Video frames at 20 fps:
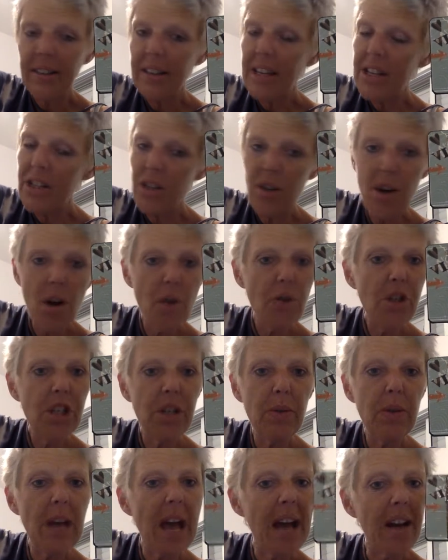Because, you know,
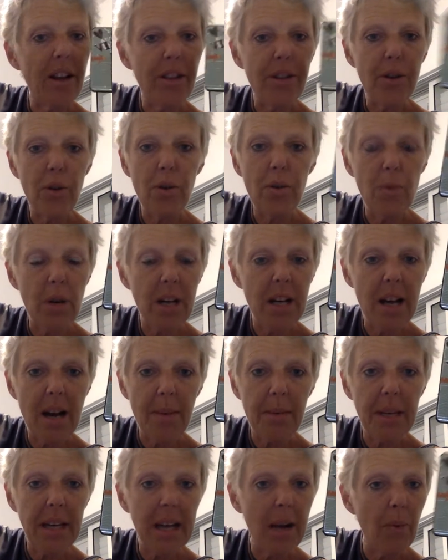she had a third one
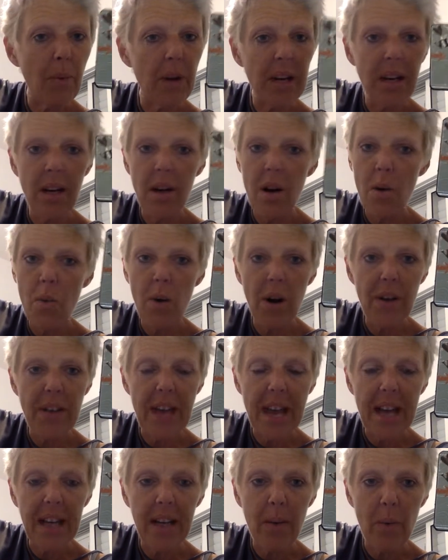coming, and we didn't know where
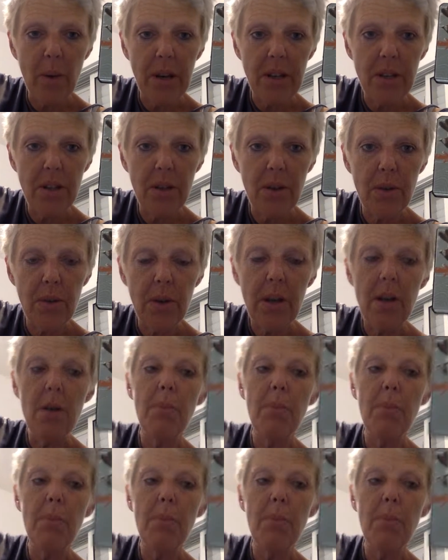the heck it went to.